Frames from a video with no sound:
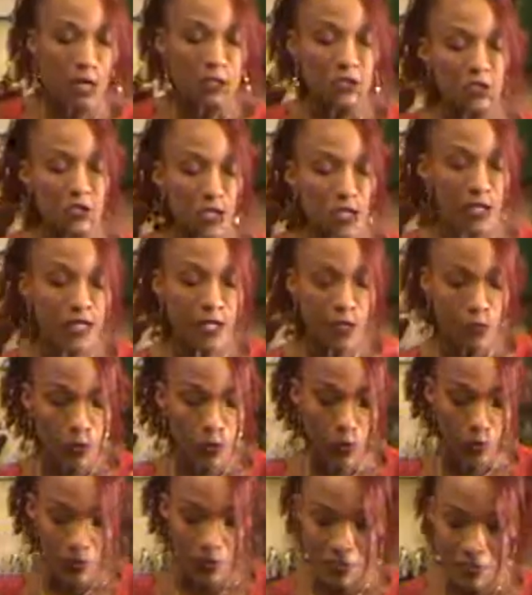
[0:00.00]
chicken
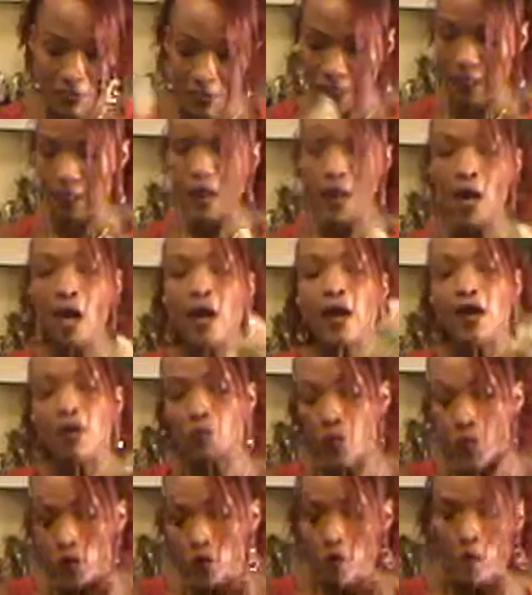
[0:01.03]
tenderloins,
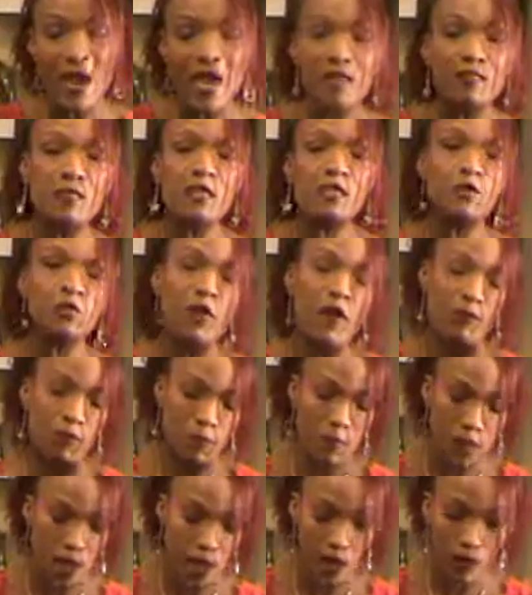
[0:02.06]
and when you make these you have to
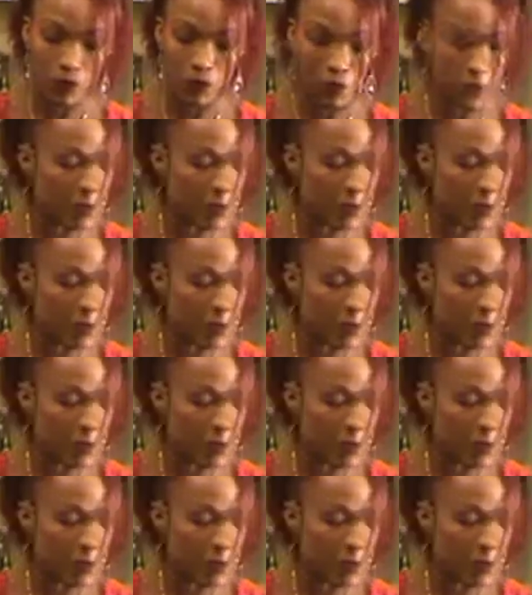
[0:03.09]
be careful